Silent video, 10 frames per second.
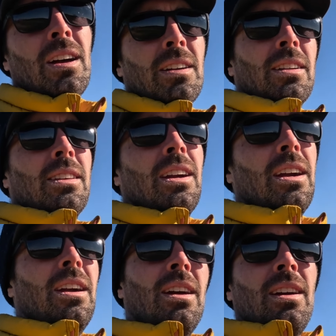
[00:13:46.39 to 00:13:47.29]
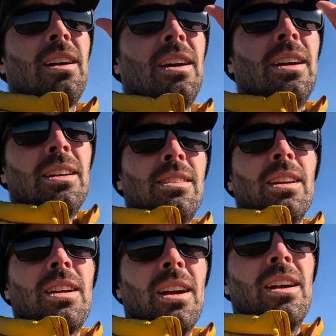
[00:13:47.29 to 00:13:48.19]
luck out there.
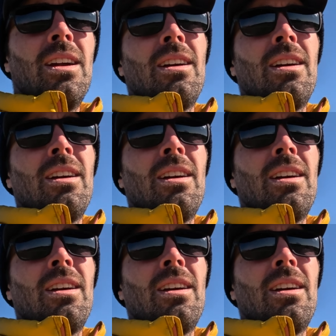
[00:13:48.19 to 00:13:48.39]
Take care.